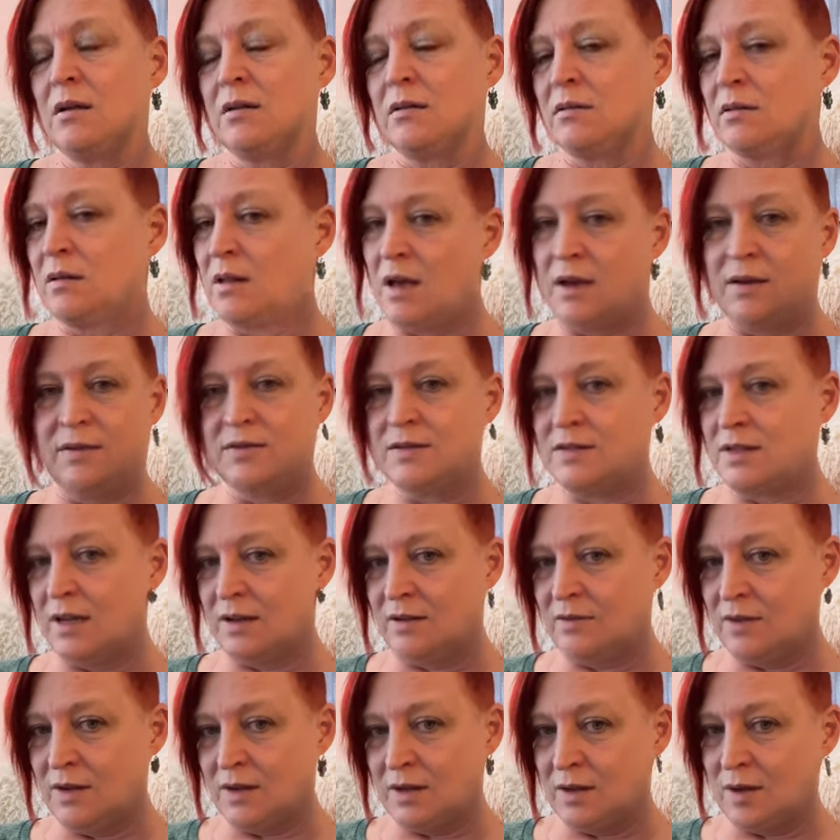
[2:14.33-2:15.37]

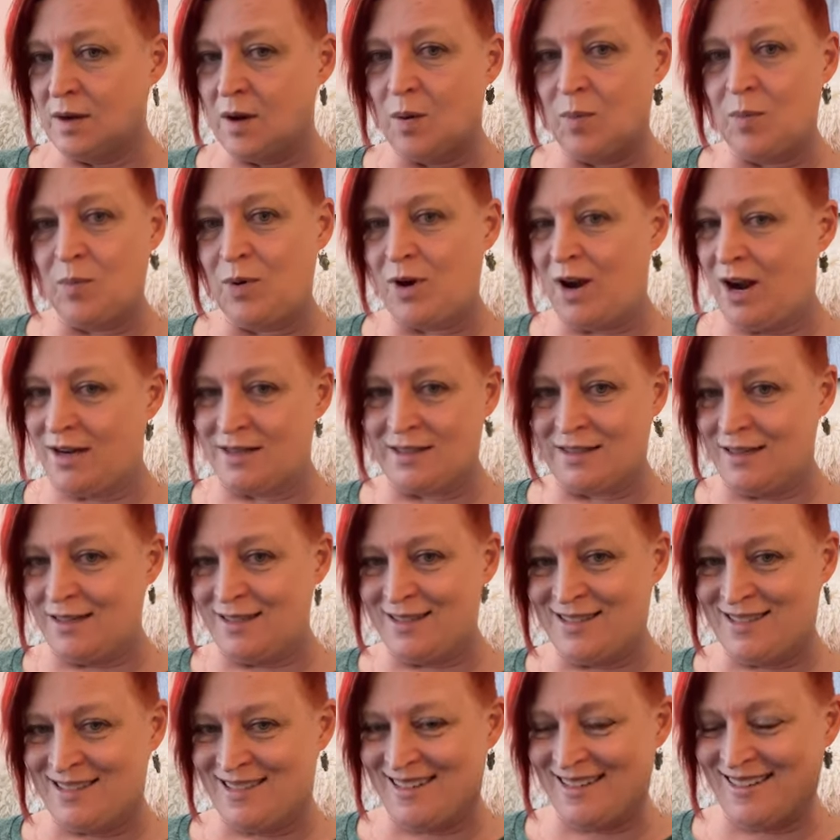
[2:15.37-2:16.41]
life-saving
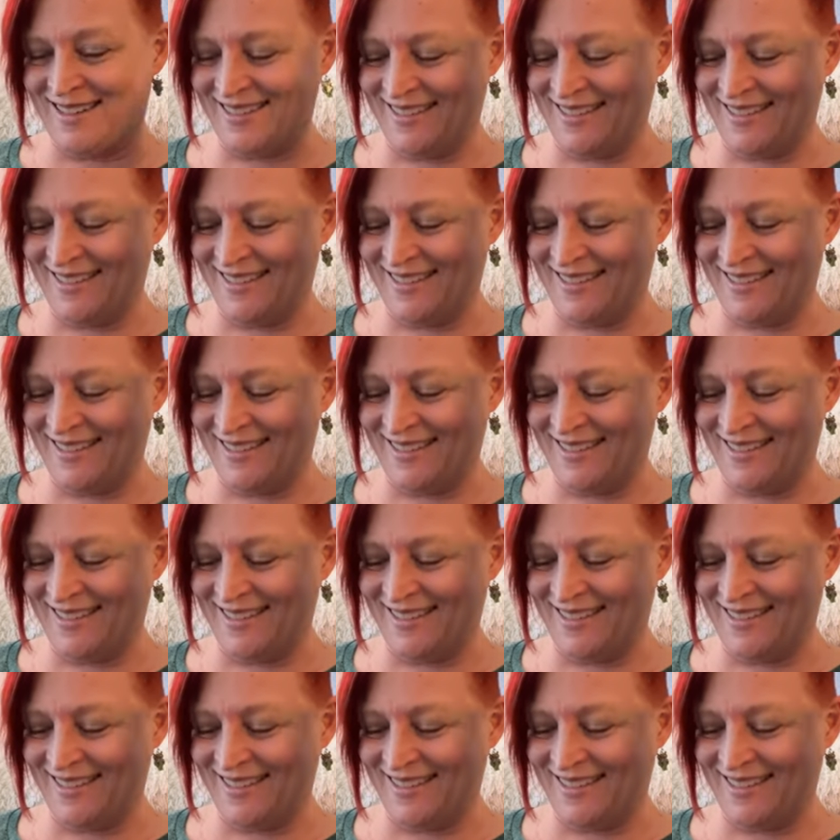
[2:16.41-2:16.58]
practice